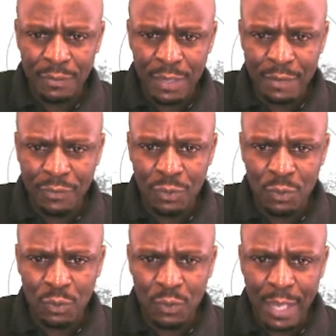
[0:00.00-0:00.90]
If
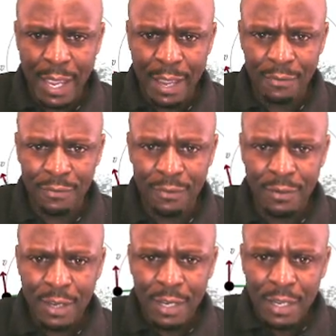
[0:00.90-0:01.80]
you have,
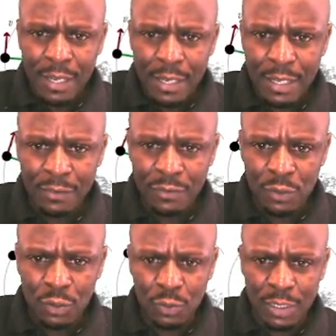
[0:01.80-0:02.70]
if you
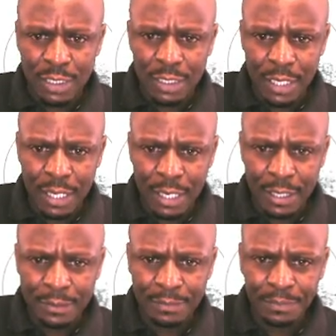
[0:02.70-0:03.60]
choose,
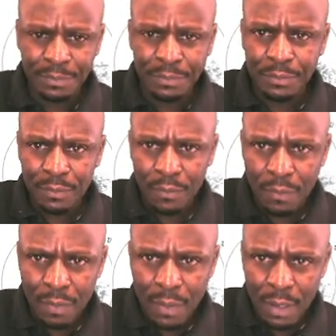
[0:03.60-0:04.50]
uh,
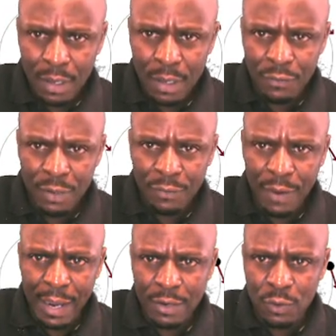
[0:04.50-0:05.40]
if you
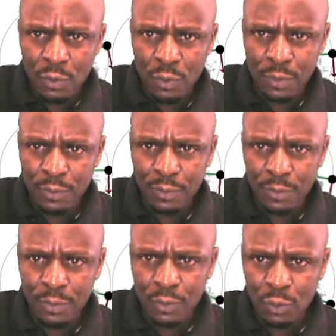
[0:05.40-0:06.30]
define u
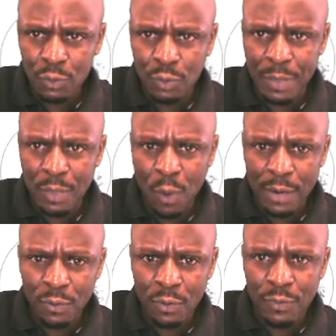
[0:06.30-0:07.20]
to be 1
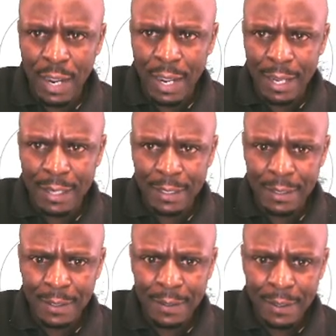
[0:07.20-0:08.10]
over r,
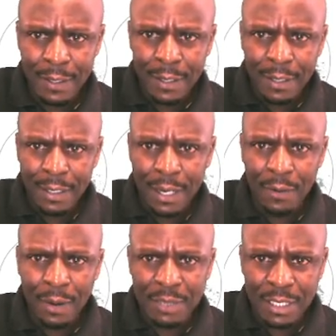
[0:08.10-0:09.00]
now
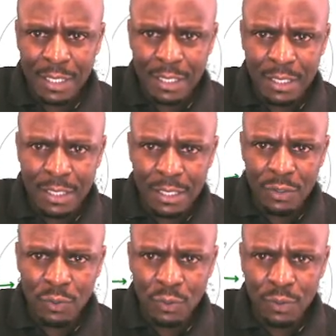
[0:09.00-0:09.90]
I'm saying
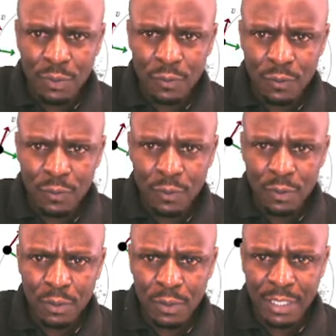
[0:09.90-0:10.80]
du
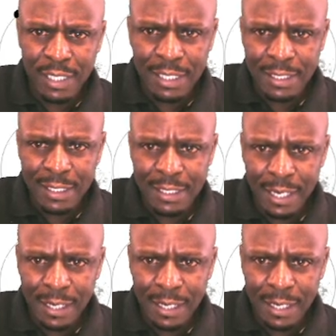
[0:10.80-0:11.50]
d theta